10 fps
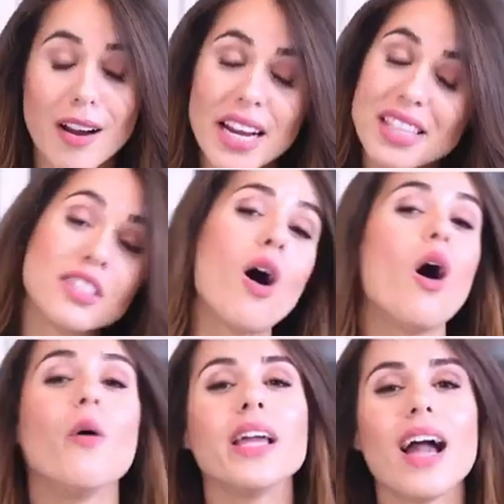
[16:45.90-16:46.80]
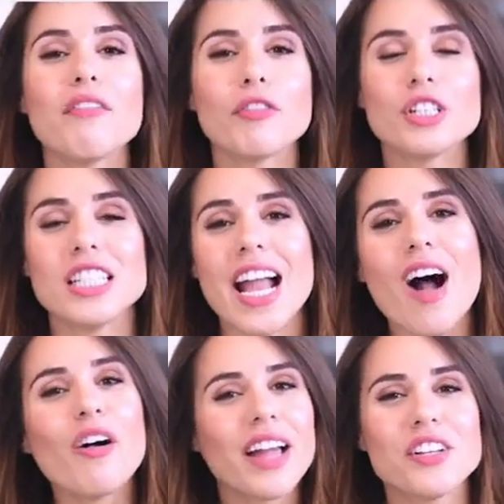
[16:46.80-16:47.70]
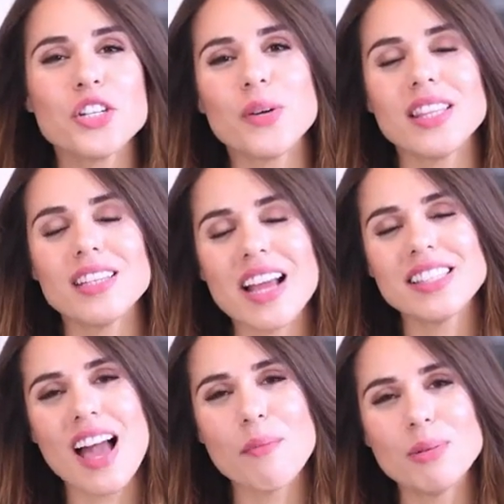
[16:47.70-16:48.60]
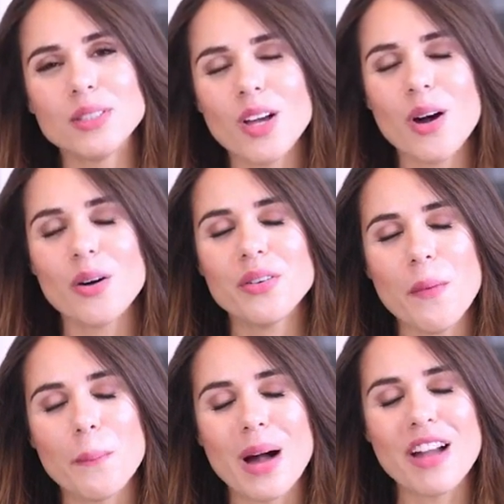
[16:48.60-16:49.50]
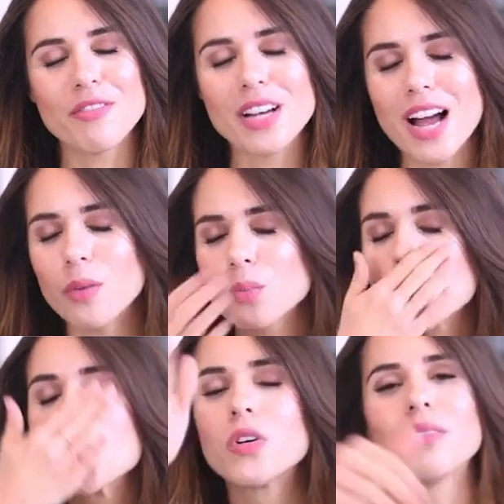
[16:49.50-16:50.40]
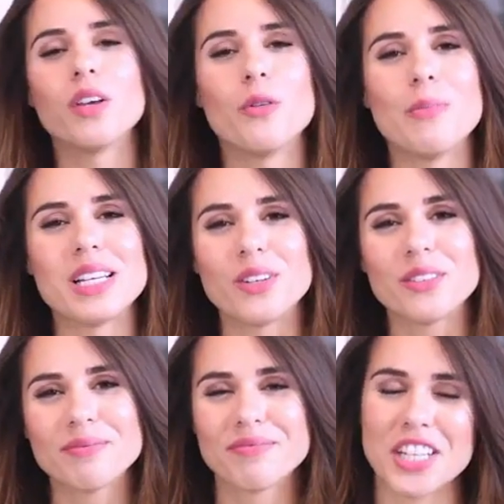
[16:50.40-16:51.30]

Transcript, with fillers: All right, that's all we got for today. I'll catch you in the next episode. Bye for now. Un beso.